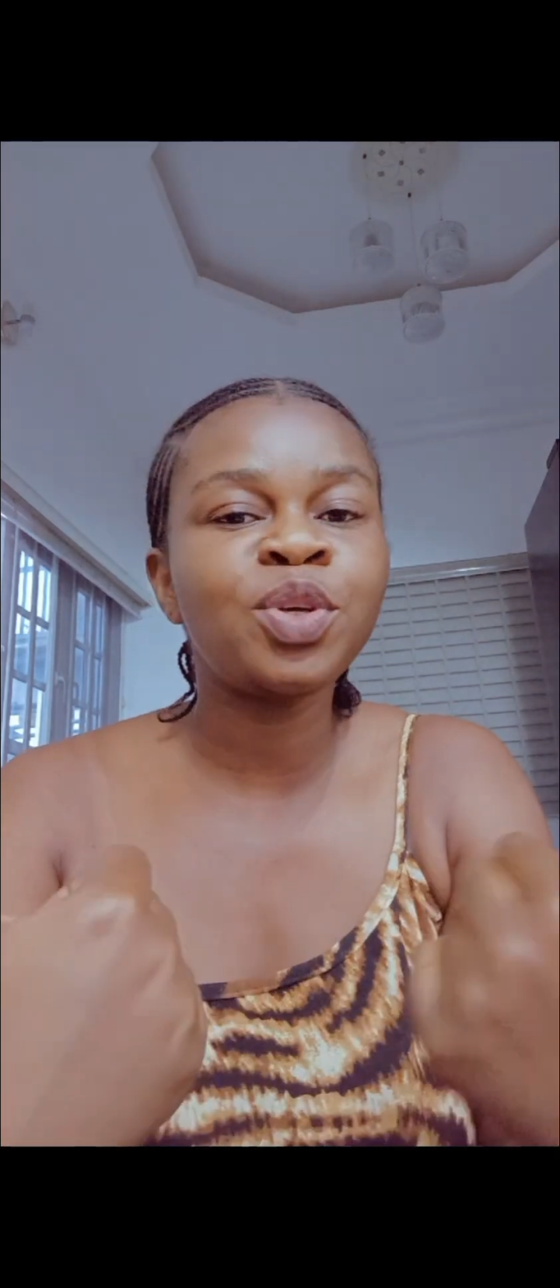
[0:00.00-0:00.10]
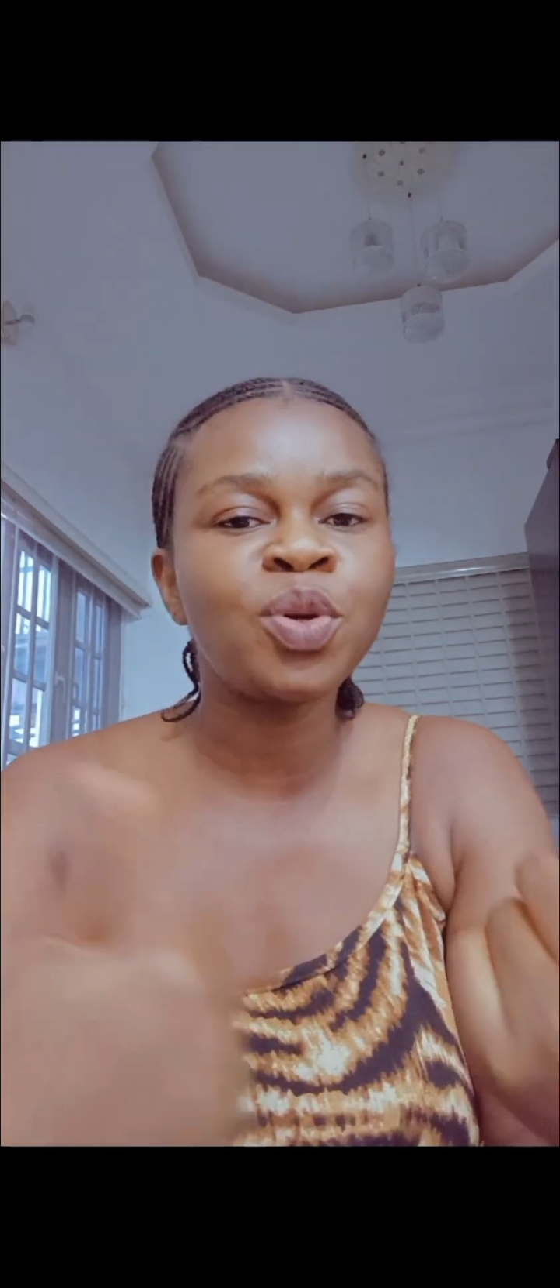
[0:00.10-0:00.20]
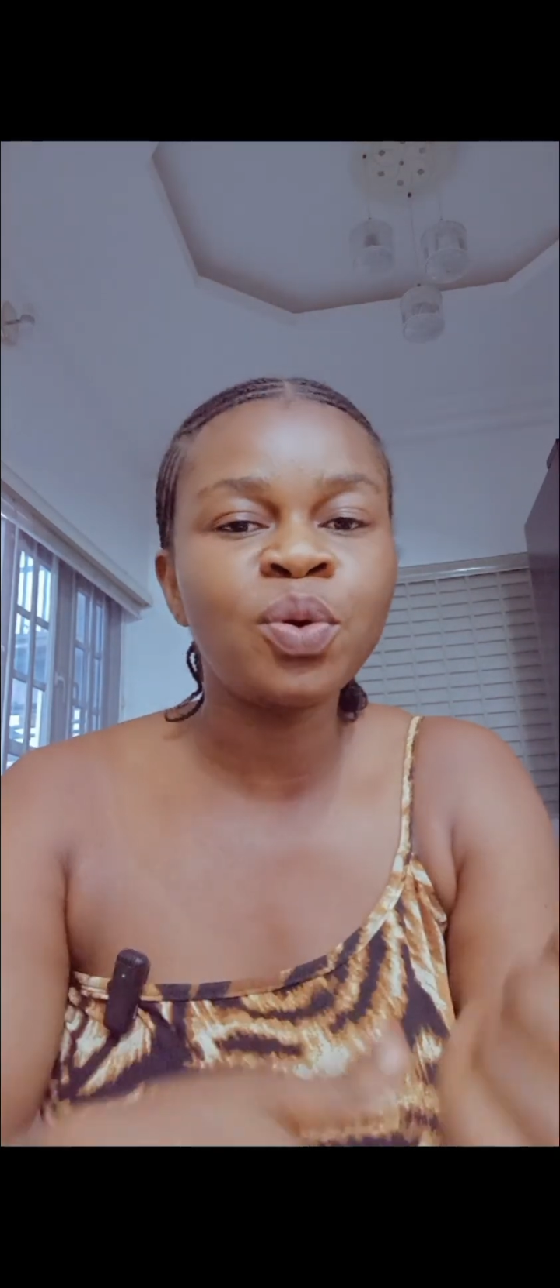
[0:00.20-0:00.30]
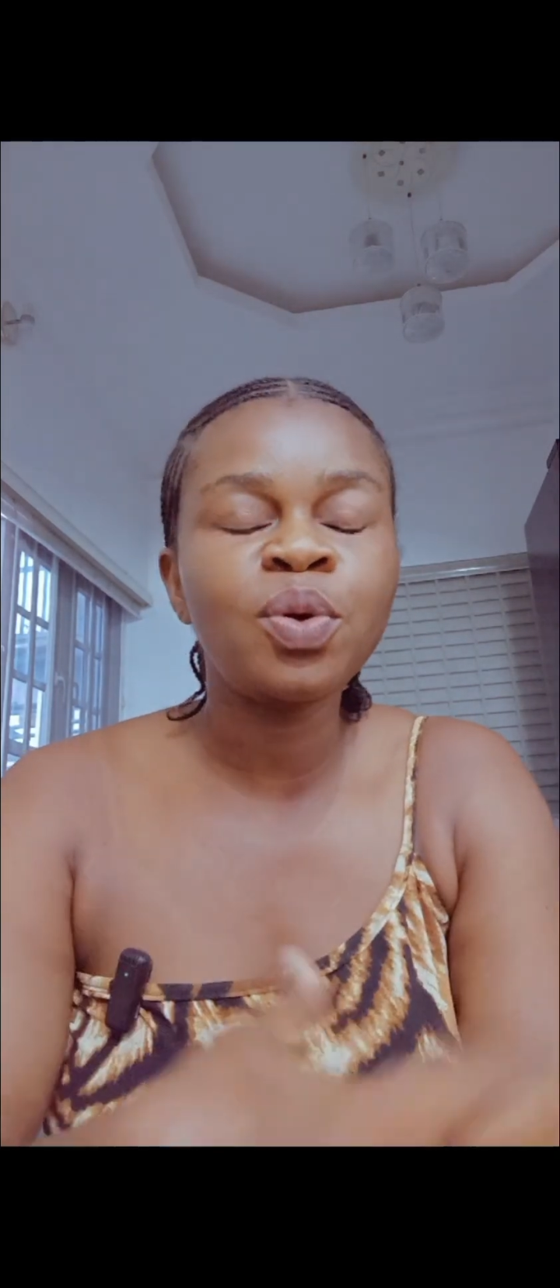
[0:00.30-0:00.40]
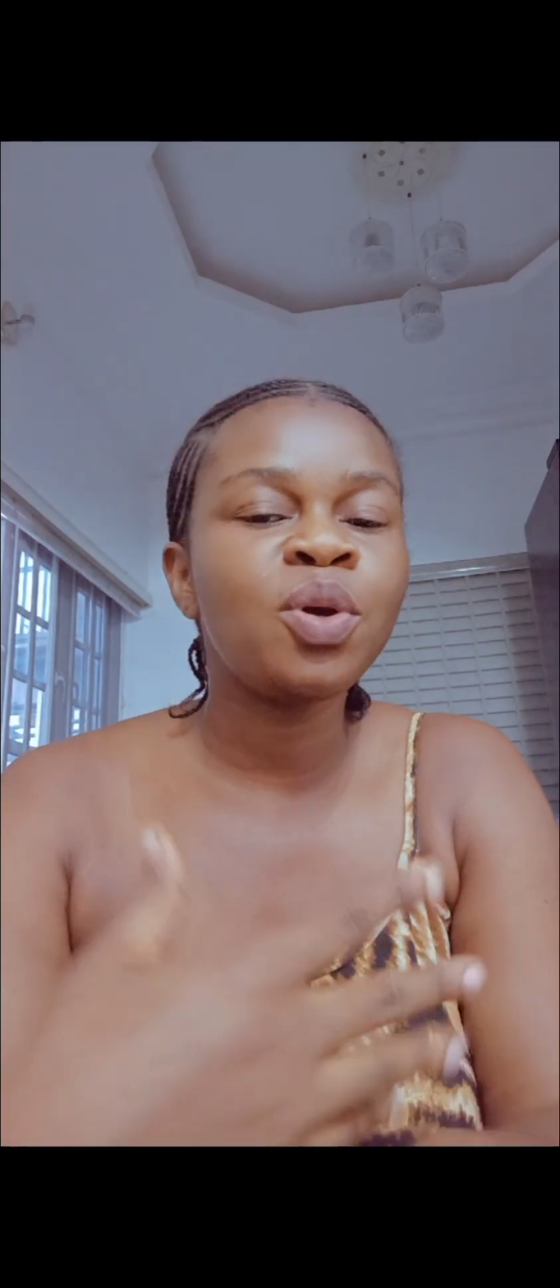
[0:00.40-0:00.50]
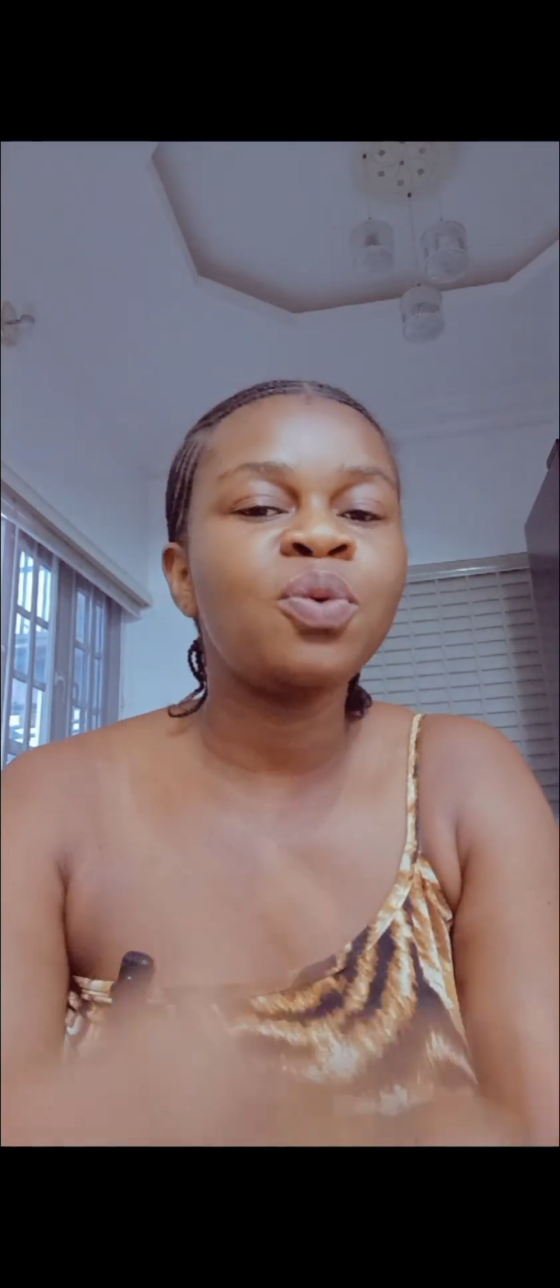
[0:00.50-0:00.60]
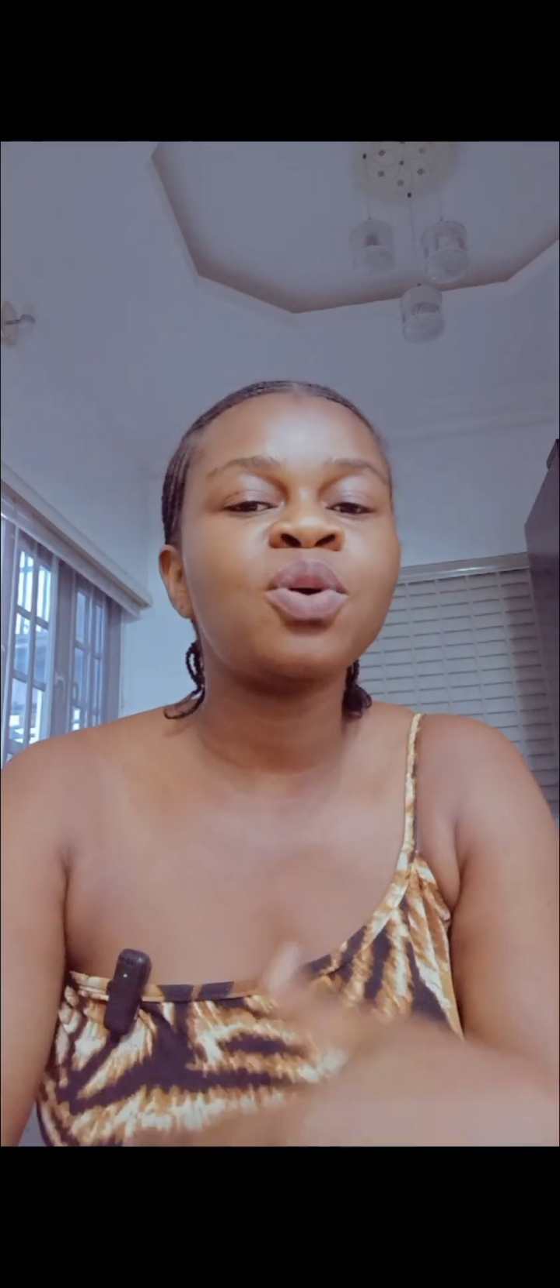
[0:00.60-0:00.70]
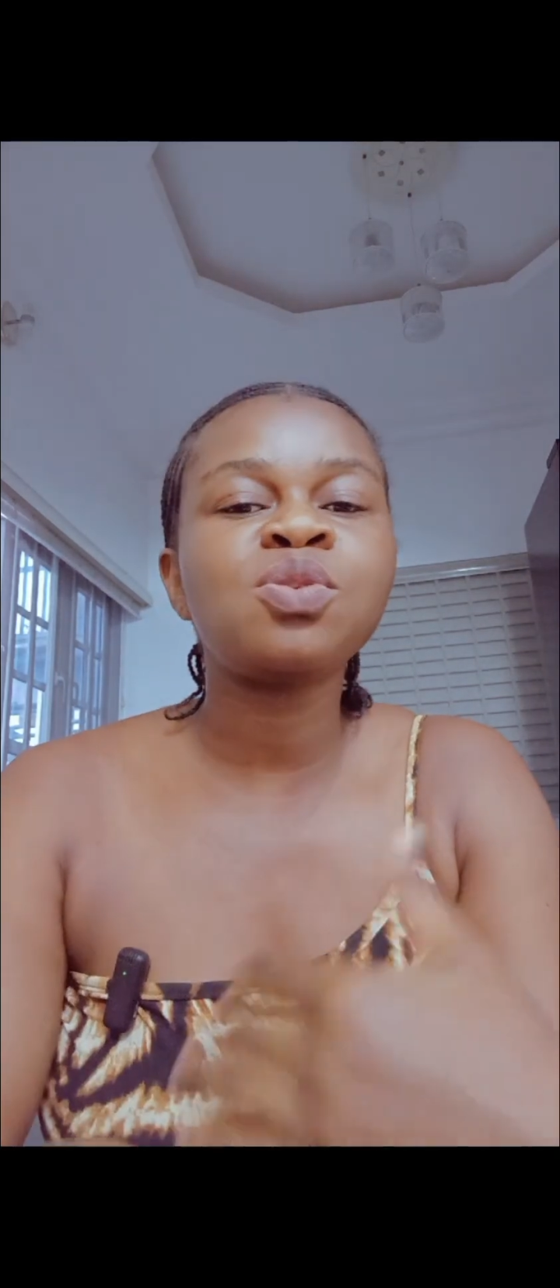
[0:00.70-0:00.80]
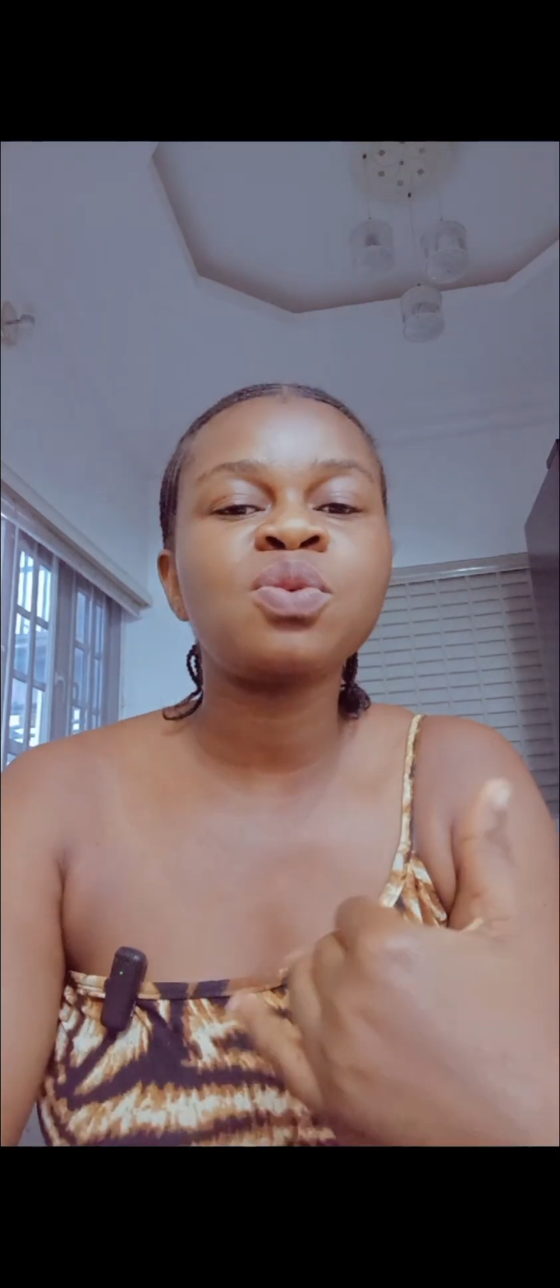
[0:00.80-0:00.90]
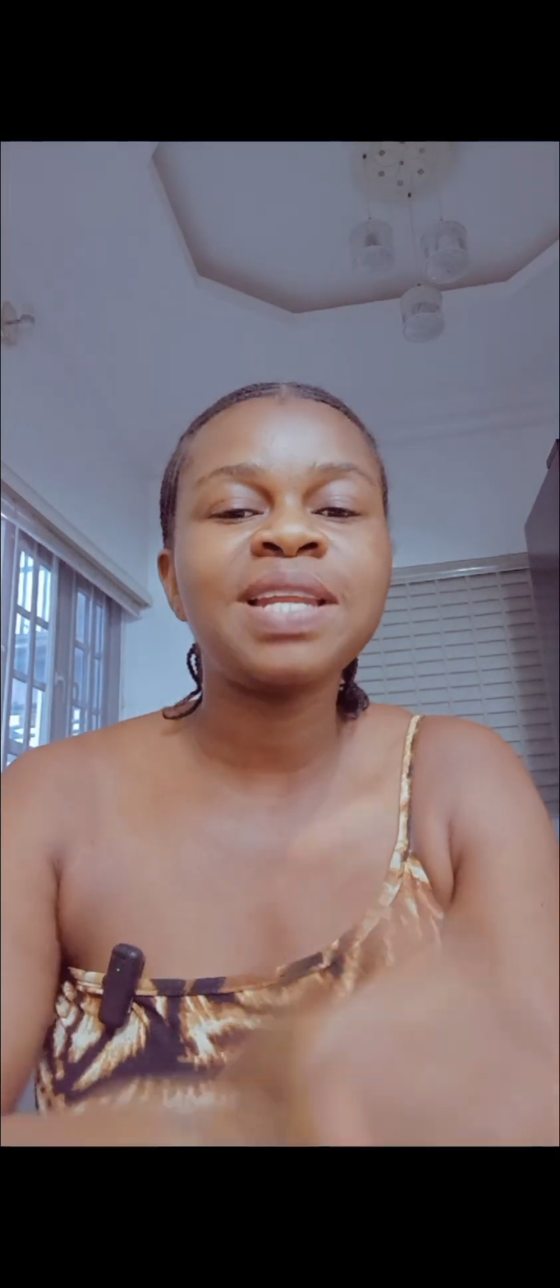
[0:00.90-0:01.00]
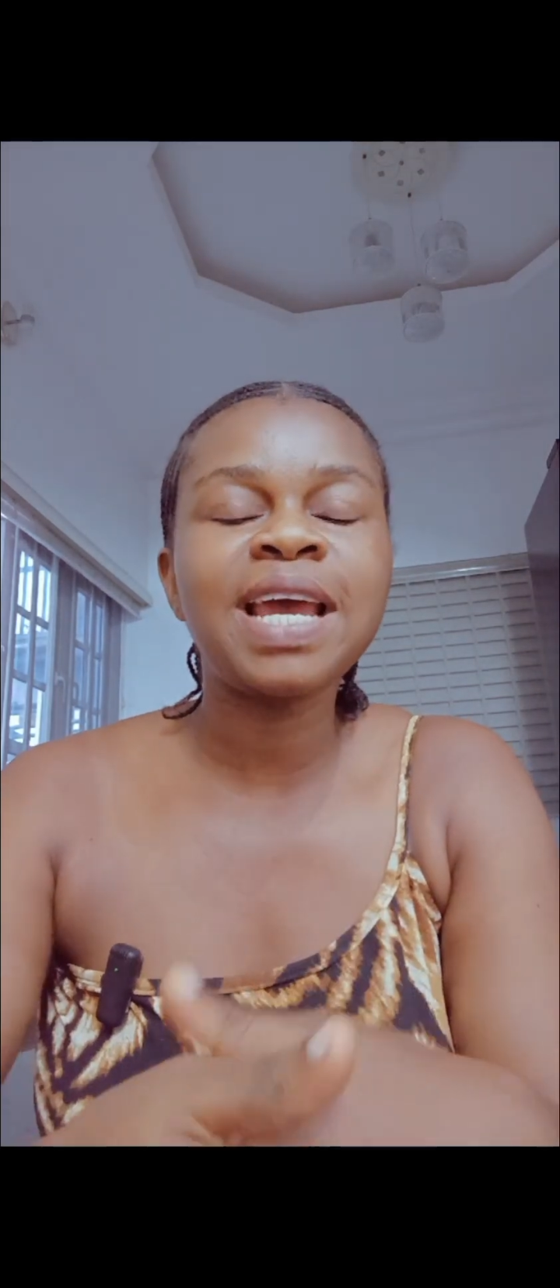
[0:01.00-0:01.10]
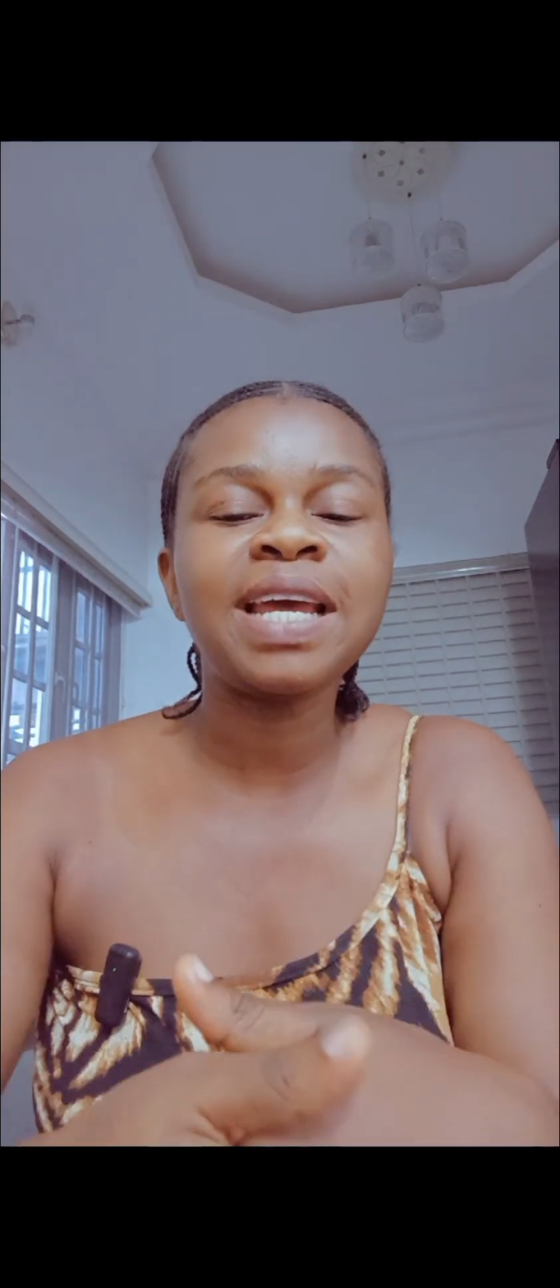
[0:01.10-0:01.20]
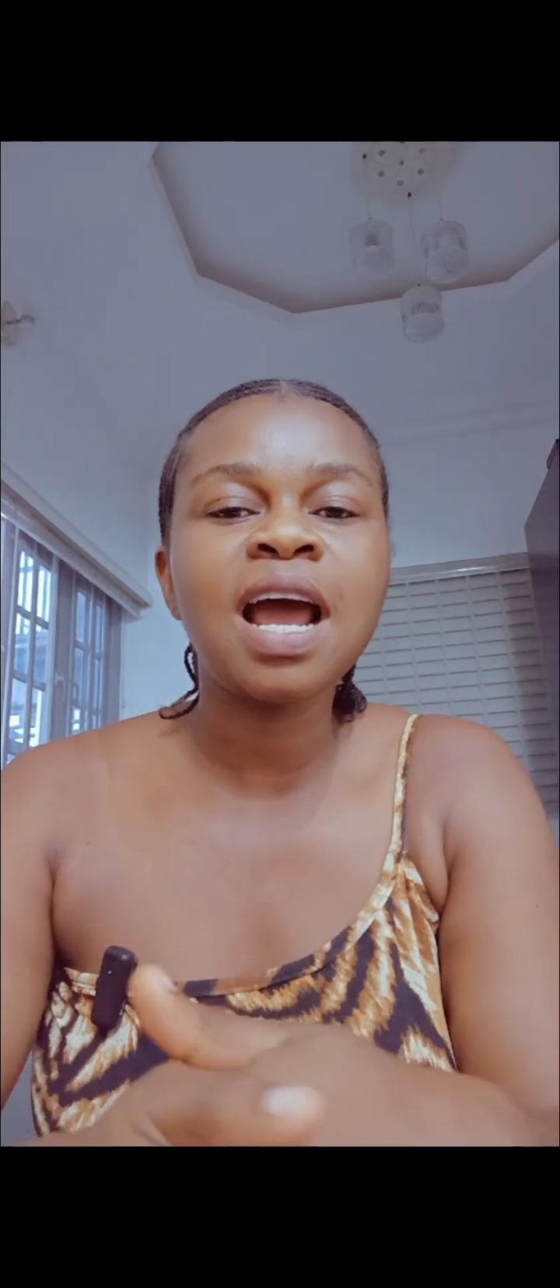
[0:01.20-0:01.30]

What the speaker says: You want to learn